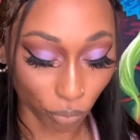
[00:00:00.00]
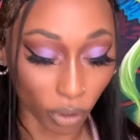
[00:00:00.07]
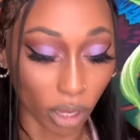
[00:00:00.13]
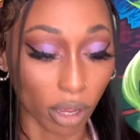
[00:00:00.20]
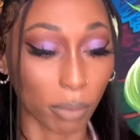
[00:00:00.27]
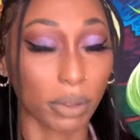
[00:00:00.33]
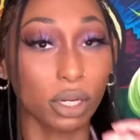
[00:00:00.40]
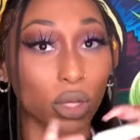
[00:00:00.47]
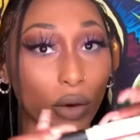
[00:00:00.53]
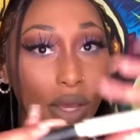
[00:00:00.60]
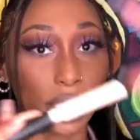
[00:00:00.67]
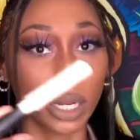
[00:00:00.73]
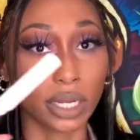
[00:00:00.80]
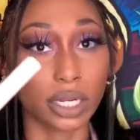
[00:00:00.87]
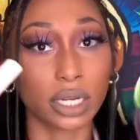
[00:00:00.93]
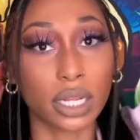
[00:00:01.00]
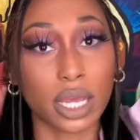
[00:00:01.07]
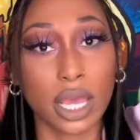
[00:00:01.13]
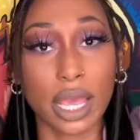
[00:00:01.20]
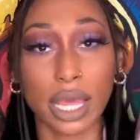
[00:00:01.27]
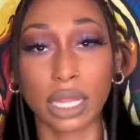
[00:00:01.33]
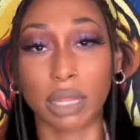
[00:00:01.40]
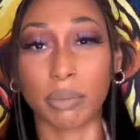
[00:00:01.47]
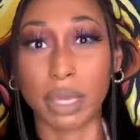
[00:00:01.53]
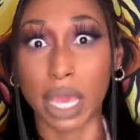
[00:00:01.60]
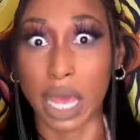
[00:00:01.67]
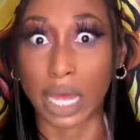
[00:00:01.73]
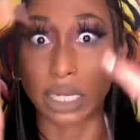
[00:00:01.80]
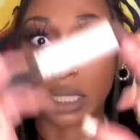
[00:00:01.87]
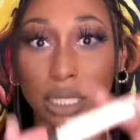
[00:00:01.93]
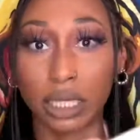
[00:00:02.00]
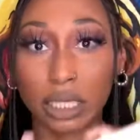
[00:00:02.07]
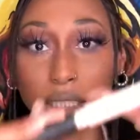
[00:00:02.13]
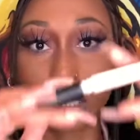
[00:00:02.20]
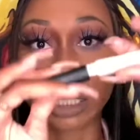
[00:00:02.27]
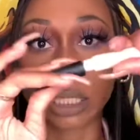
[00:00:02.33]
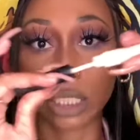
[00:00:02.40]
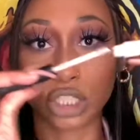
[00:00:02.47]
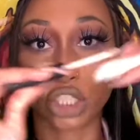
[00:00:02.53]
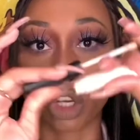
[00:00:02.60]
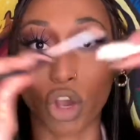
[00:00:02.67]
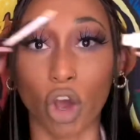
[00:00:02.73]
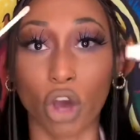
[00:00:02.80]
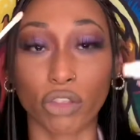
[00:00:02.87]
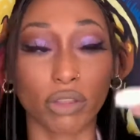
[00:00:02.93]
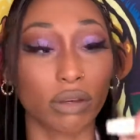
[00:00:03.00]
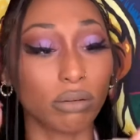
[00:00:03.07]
I'm gonna go ahead and let me add this to all the